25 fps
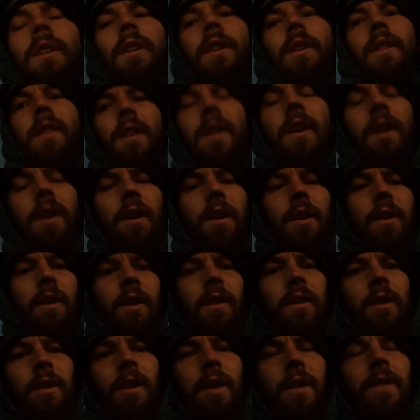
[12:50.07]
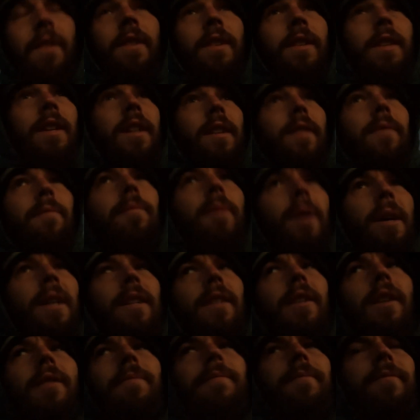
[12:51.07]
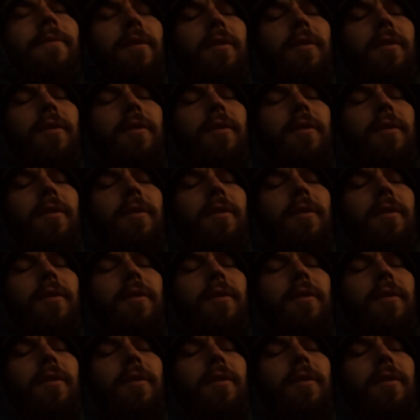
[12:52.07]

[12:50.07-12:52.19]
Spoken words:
and get this tent packed up.